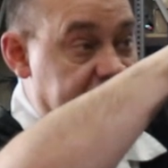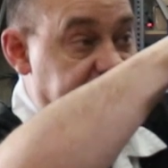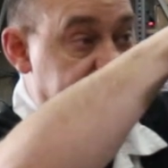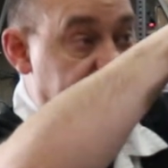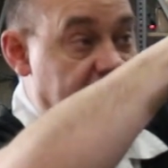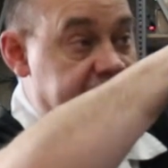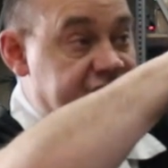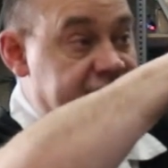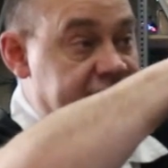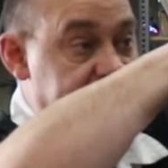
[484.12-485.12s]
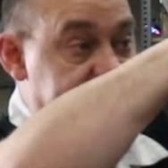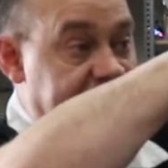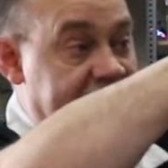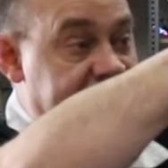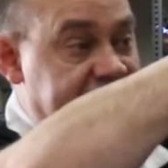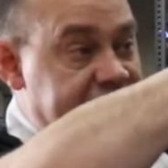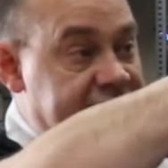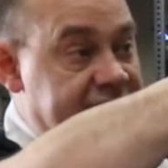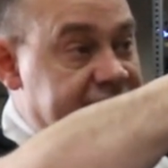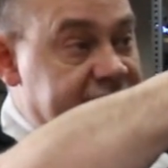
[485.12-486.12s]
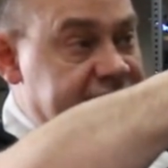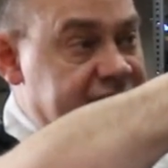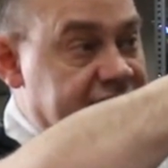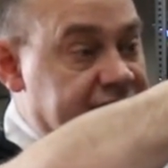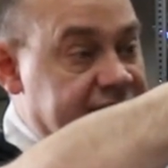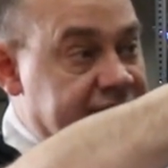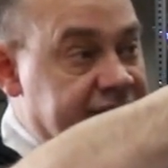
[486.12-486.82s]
if it's an option to have it. So,